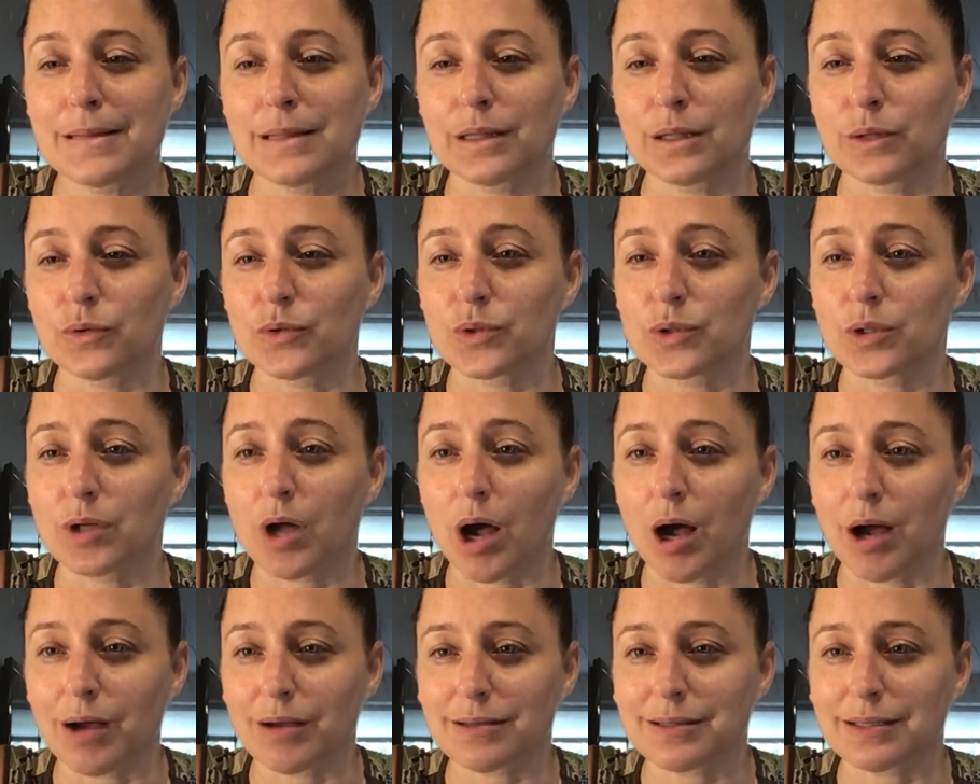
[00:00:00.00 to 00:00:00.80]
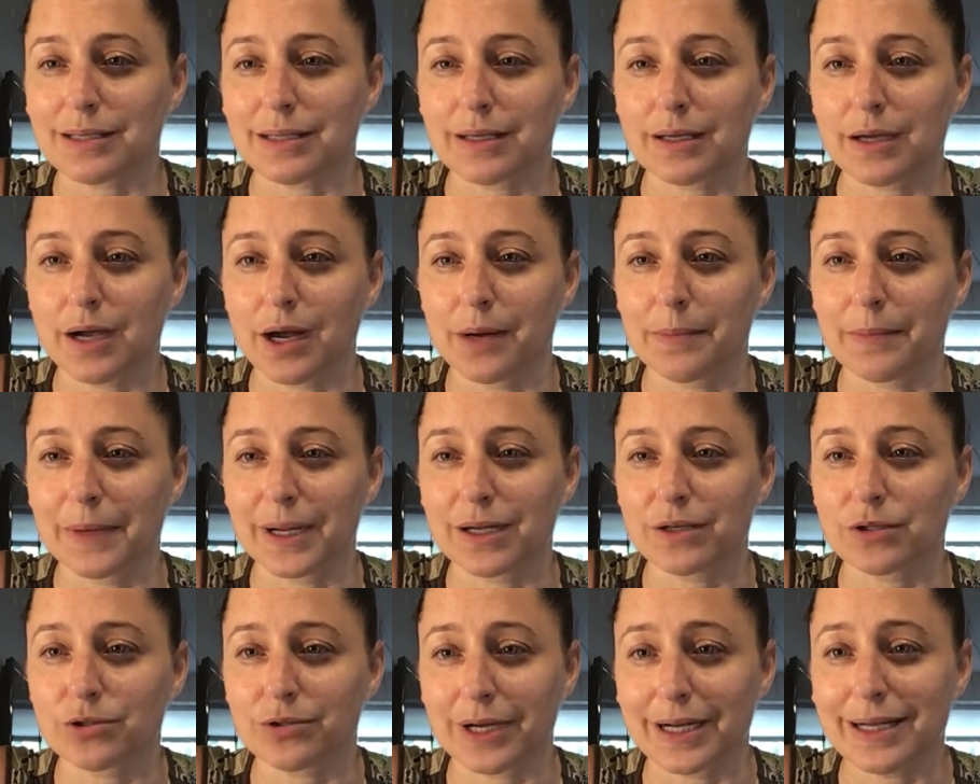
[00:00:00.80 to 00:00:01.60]
those toxic
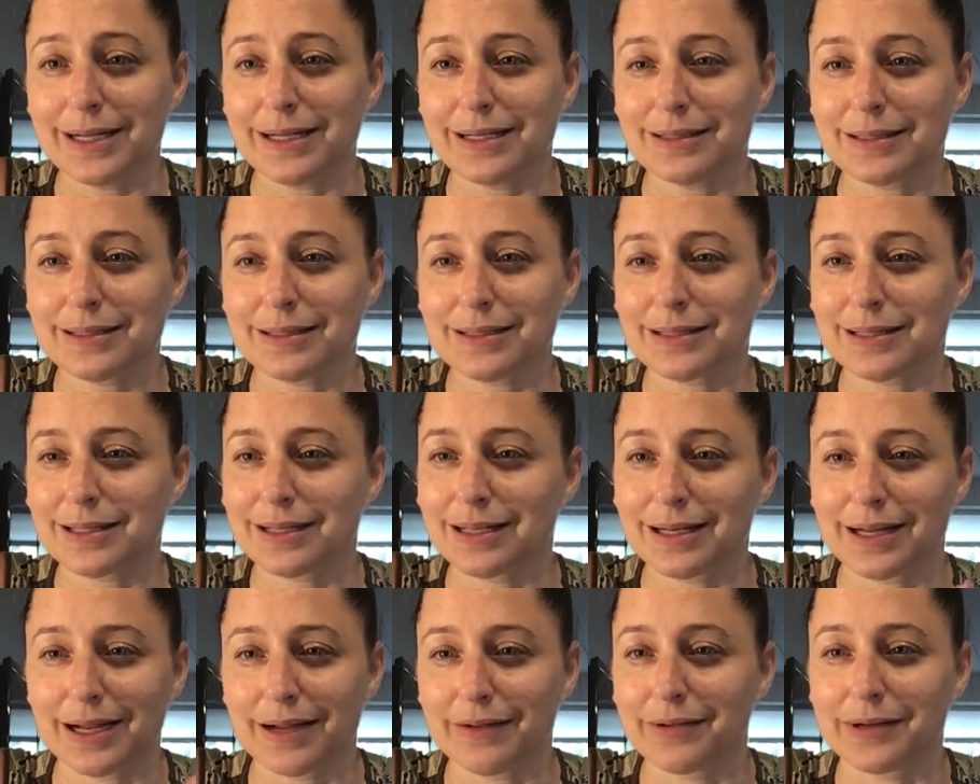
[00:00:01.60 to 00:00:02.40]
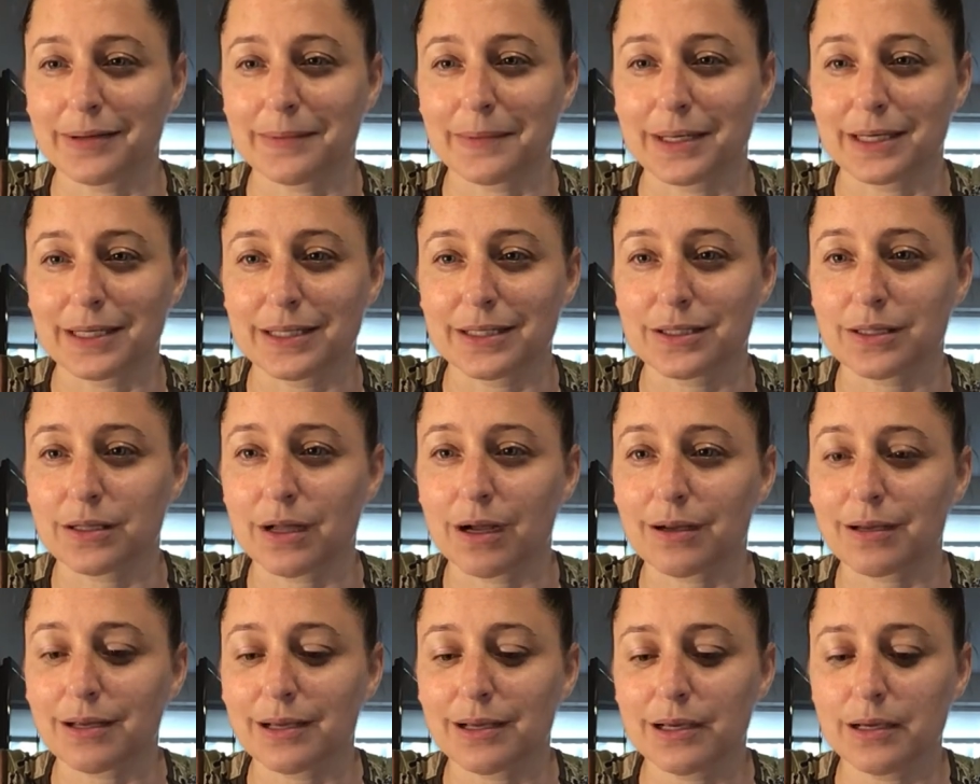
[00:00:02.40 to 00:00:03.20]
karmic traits that everybody's
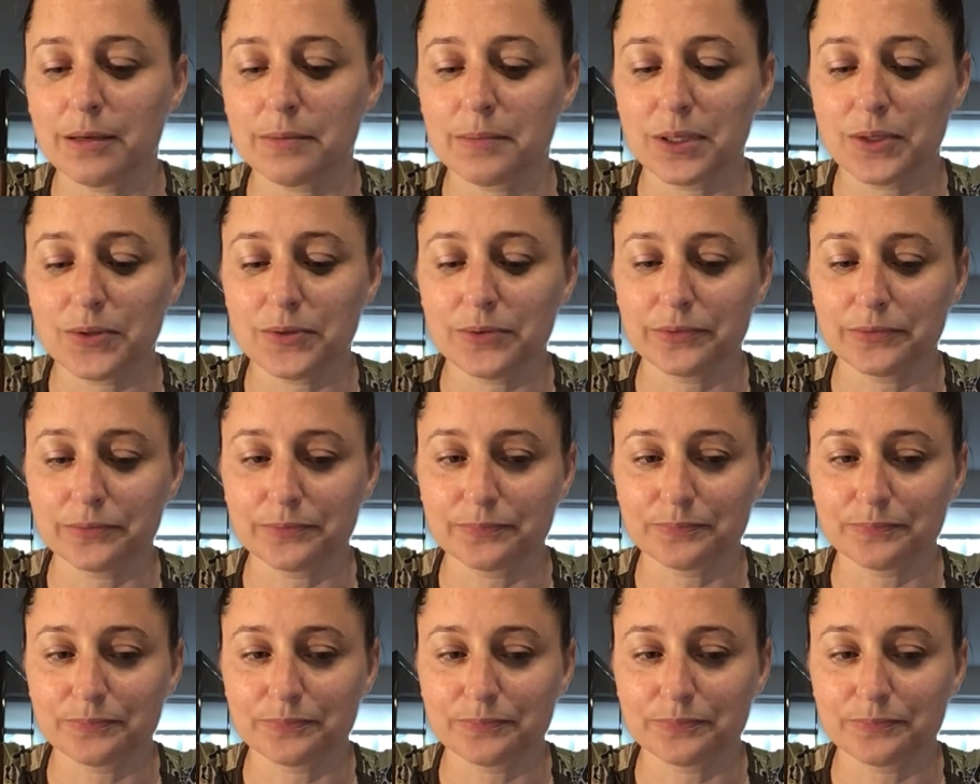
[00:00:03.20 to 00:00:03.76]
talking about,